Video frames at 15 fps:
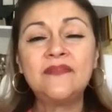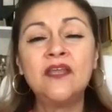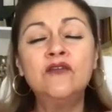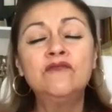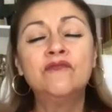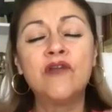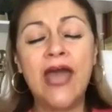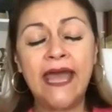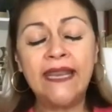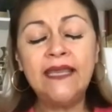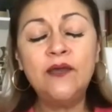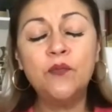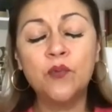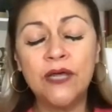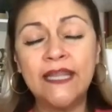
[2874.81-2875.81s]
Ready,
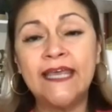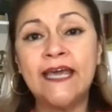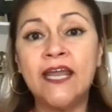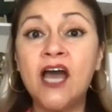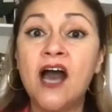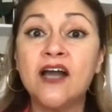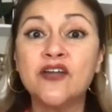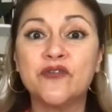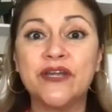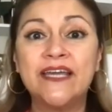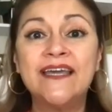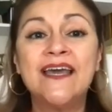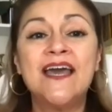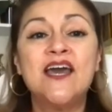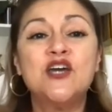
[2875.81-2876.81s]
willing, and hungry
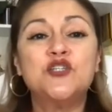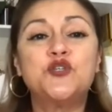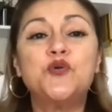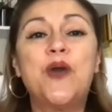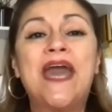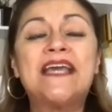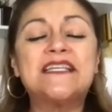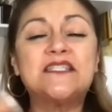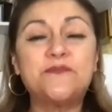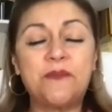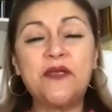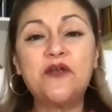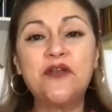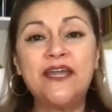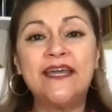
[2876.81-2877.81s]
to
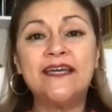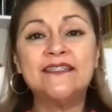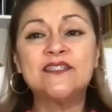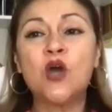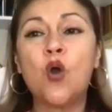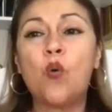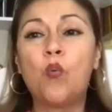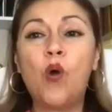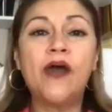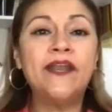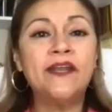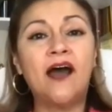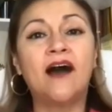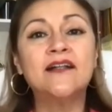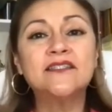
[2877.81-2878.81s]
experience what an
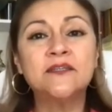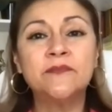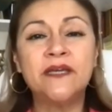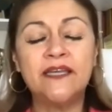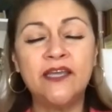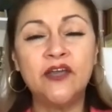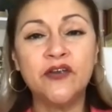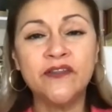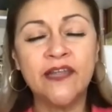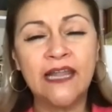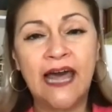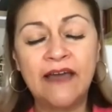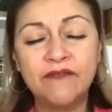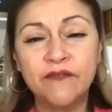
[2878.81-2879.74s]
ultimate year in the life of